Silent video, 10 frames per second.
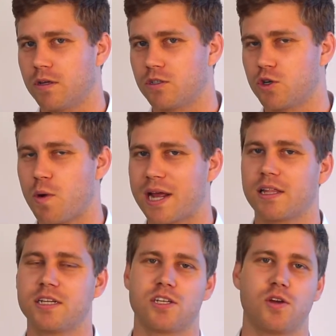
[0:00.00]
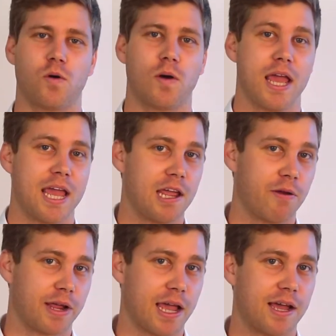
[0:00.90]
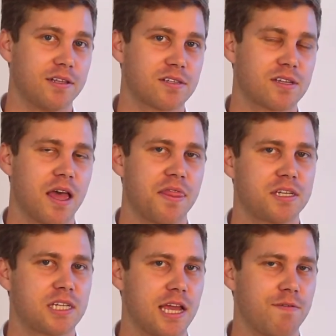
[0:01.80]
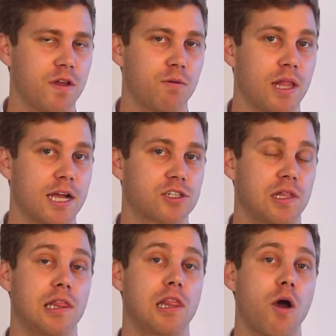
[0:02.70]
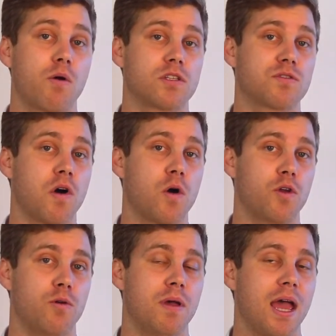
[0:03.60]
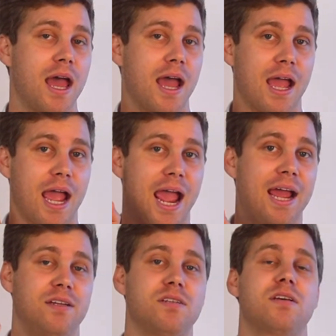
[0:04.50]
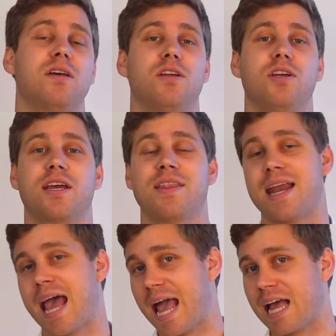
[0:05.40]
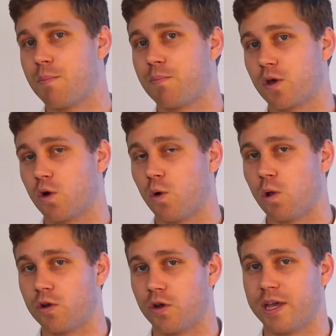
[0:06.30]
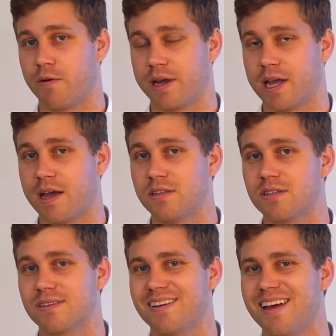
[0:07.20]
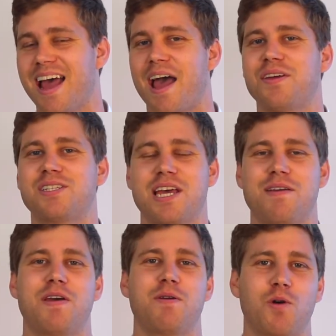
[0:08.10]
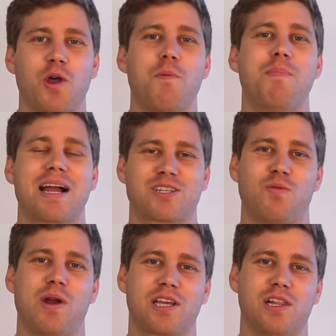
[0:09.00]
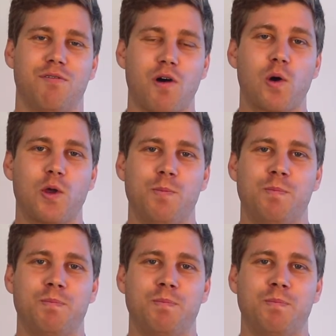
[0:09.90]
directly to your hearing aids, the TV will actually lower its volume and you can then hang up the call on your hearing aids and the TV will go back to regular volume.